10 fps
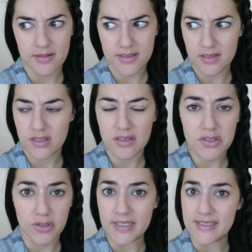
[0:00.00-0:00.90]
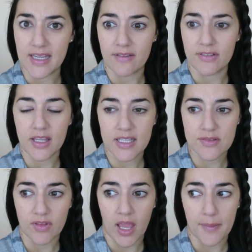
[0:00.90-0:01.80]
guys. This is crazy. I feel like
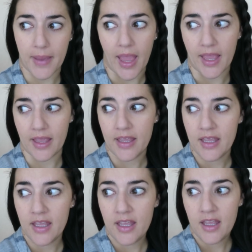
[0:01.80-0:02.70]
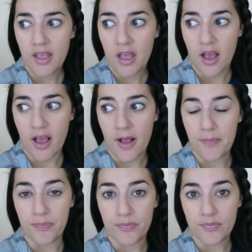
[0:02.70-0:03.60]
it's flying by.
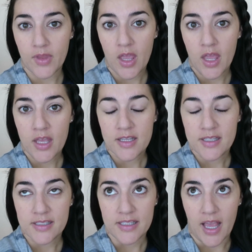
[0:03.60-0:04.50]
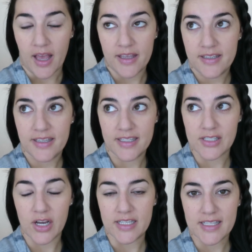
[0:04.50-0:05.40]
Yeah,
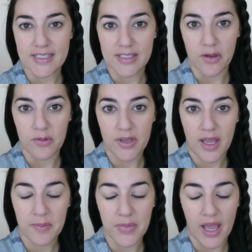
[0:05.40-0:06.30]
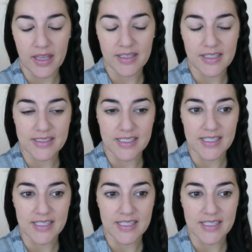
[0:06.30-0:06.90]
it's crazy. So, but it's